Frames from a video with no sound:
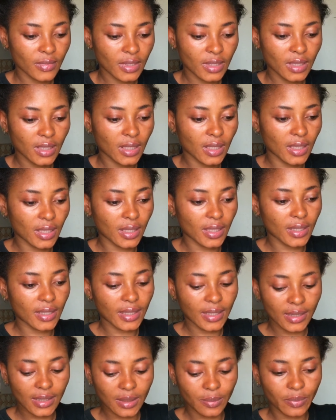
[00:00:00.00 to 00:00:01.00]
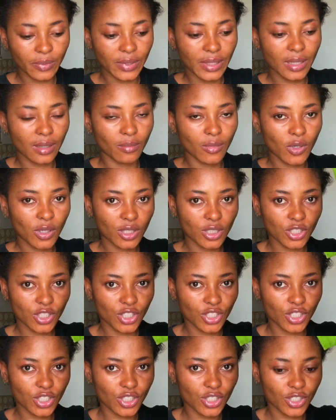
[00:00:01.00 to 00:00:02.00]
Okay, that's pretty
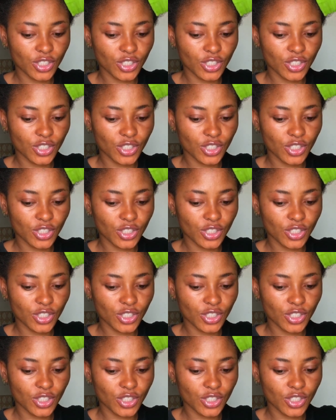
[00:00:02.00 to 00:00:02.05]
much.